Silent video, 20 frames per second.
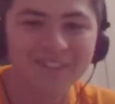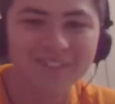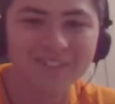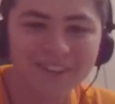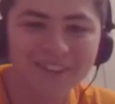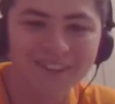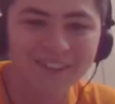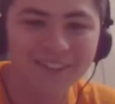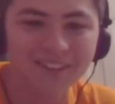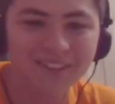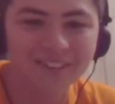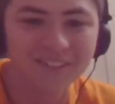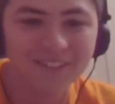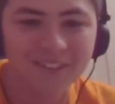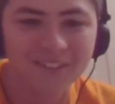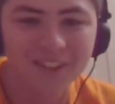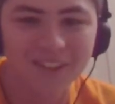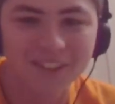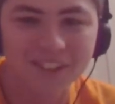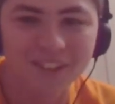fucking
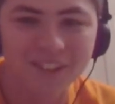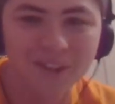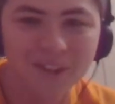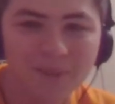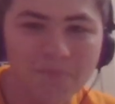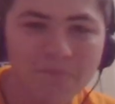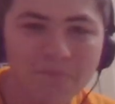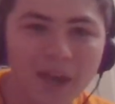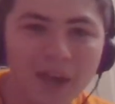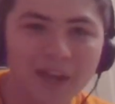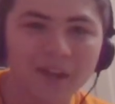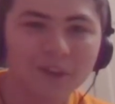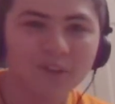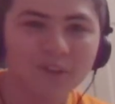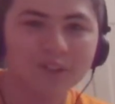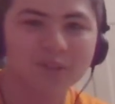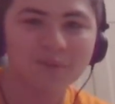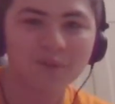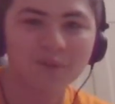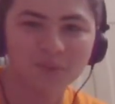listen to them
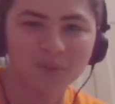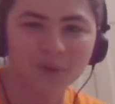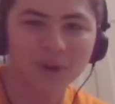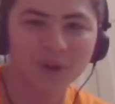bangers before,